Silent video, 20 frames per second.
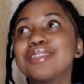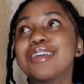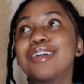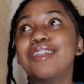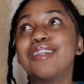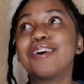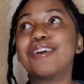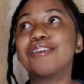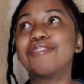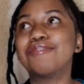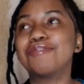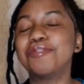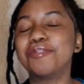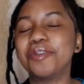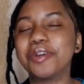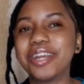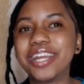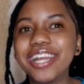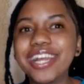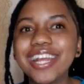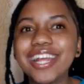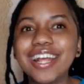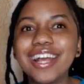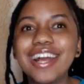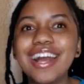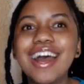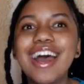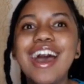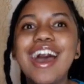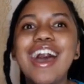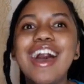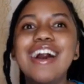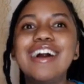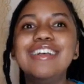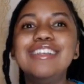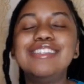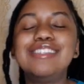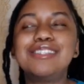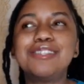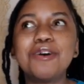with a lot of work.
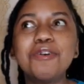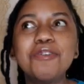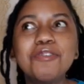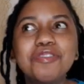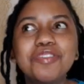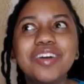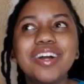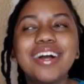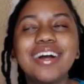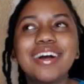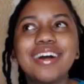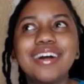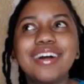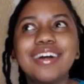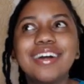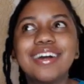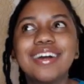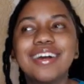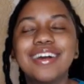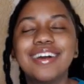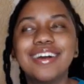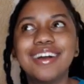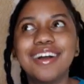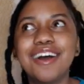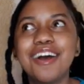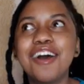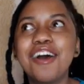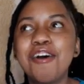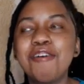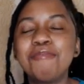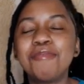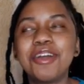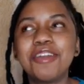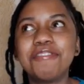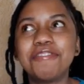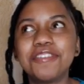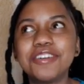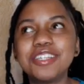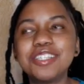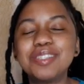So far, my
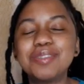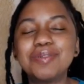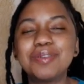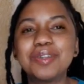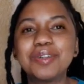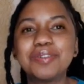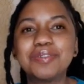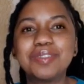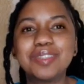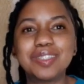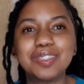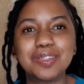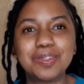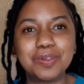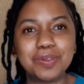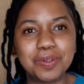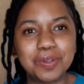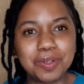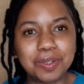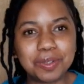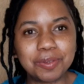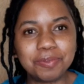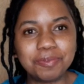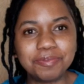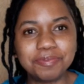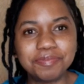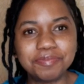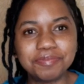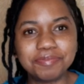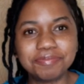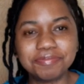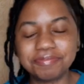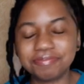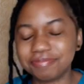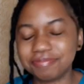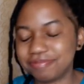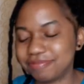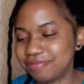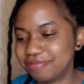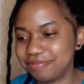first week of school,
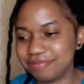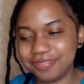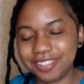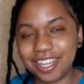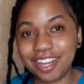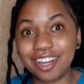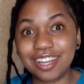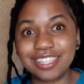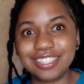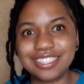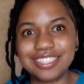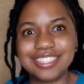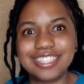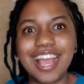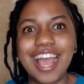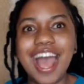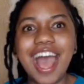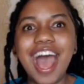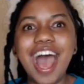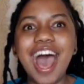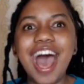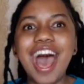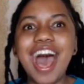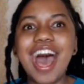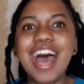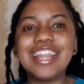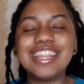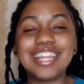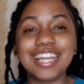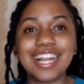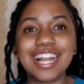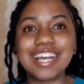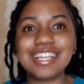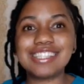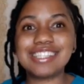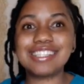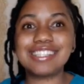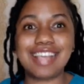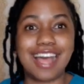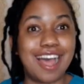gosh, the
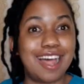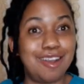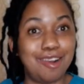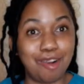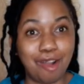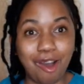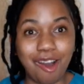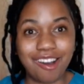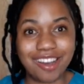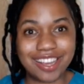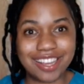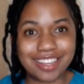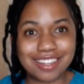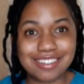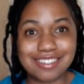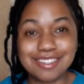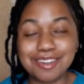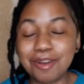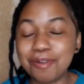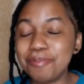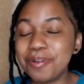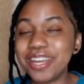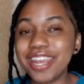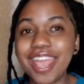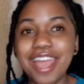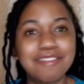classes are long. Nobody